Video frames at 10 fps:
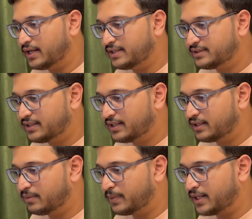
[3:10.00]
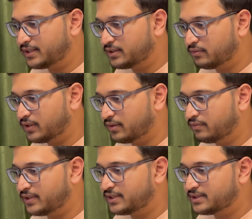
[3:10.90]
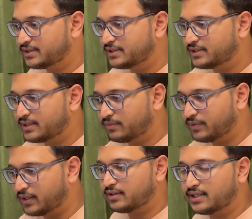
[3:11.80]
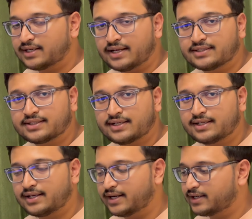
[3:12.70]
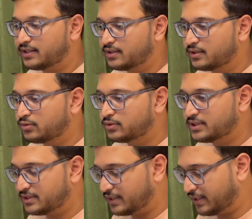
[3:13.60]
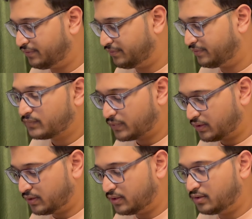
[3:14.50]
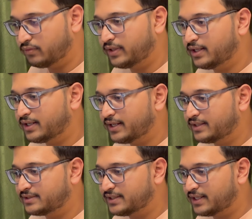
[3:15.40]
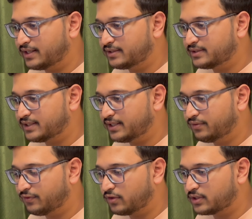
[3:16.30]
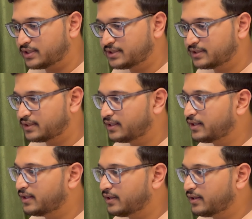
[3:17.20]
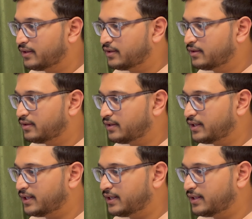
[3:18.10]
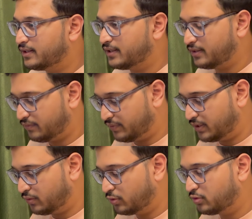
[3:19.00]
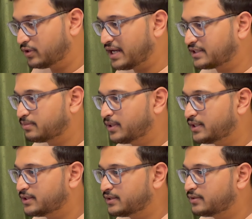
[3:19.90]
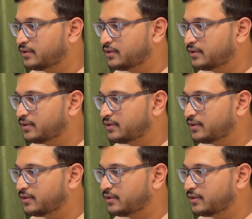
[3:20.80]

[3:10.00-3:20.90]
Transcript: and select the partition 1, which is the system 1, and assign a letter to this drive. We'll take Z for this, and then we'll go to task manager,